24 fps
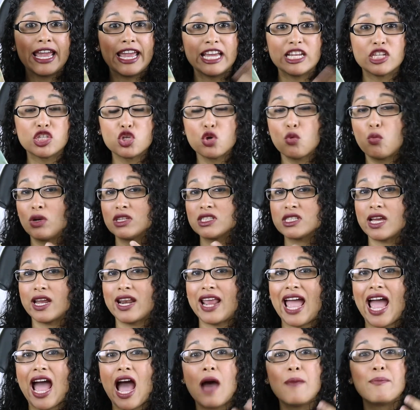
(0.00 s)
into what's going
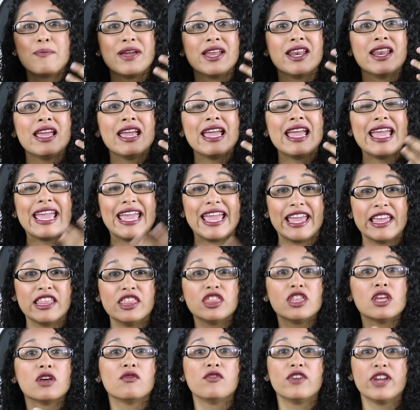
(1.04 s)
to happen
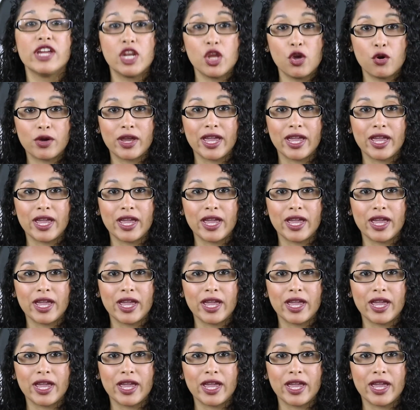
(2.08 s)
in the video